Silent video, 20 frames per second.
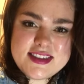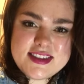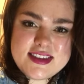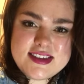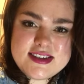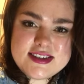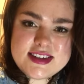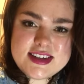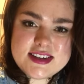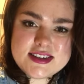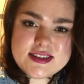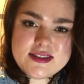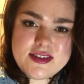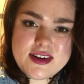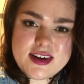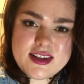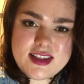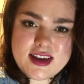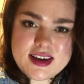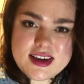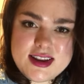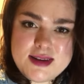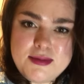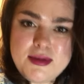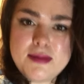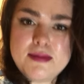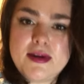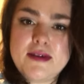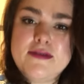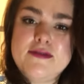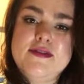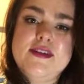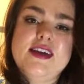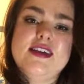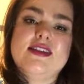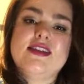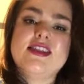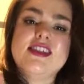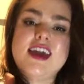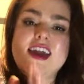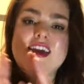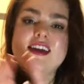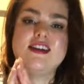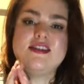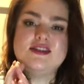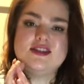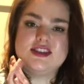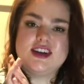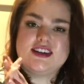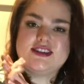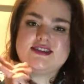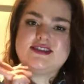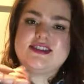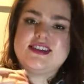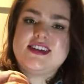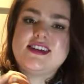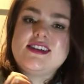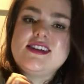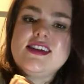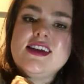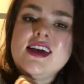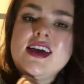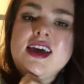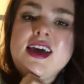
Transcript: These heels are very lucky to be on my feet. Thank you, Justin.